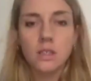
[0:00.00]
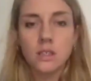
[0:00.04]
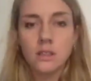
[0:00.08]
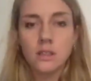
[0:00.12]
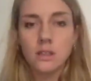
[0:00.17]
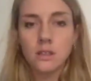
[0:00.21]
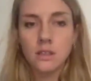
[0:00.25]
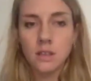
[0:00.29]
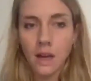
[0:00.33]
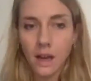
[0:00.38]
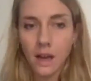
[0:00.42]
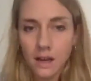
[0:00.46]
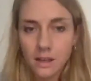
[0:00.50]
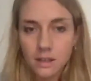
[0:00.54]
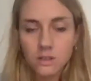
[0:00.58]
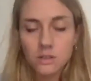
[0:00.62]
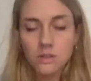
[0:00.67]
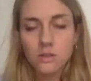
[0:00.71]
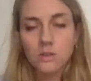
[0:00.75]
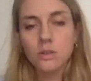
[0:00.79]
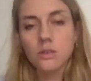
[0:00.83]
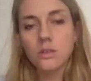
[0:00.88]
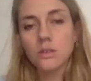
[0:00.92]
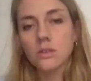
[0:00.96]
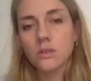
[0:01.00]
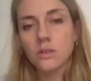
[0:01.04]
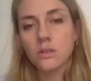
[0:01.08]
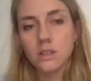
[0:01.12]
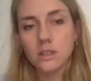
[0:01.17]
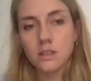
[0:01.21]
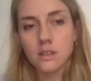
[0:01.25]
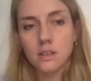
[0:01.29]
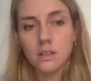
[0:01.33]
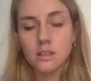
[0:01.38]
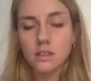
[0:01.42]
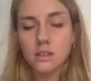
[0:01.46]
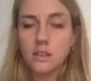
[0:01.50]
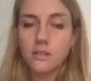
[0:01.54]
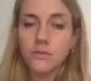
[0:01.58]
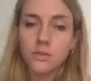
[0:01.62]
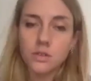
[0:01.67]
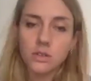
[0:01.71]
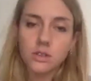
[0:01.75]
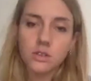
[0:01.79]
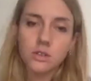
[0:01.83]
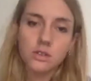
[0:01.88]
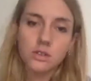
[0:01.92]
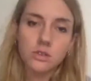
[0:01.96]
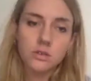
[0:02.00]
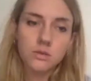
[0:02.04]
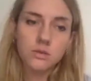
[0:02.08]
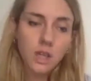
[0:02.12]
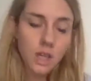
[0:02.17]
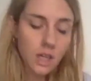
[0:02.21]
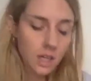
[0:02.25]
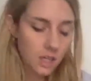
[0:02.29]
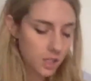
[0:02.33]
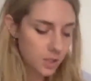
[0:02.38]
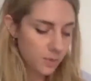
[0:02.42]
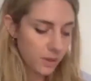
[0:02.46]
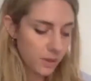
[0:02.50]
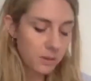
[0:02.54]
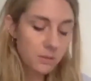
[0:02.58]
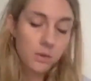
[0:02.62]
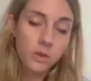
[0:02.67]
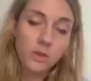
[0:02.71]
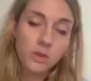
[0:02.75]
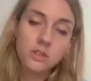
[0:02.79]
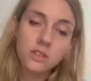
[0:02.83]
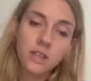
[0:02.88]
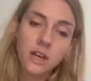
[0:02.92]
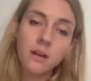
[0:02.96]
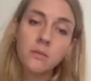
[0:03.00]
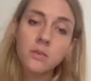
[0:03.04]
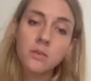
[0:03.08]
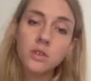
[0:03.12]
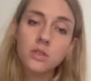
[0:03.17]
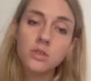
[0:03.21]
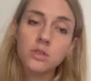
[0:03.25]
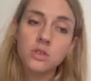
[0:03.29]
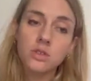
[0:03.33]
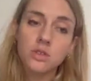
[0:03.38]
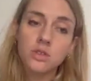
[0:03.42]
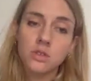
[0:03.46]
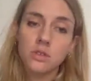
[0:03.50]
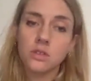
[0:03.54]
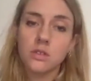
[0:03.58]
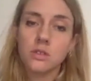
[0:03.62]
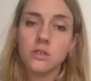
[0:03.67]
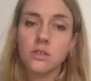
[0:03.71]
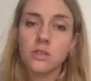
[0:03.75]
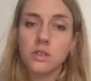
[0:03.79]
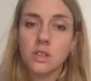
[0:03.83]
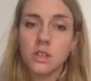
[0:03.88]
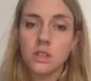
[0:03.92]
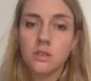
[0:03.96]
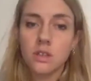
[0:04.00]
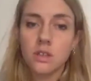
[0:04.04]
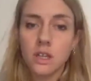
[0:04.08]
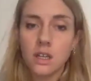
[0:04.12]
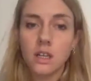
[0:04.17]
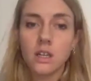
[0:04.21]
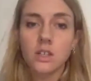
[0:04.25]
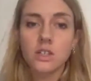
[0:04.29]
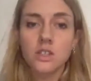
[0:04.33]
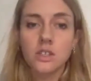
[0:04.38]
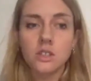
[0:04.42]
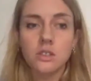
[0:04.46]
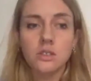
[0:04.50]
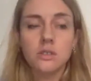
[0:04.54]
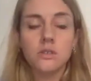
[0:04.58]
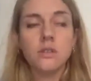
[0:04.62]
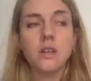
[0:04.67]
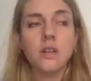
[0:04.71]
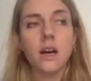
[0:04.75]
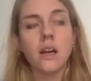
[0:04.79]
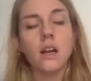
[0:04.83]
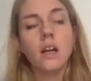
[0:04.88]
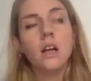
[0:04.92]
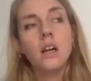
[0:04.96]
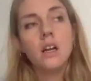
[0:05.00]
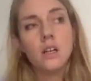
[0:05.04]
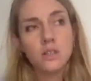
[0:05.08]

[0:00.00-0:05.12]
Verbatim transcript: in high school, it's, it's different because you spend more time with the students and you can actually do that.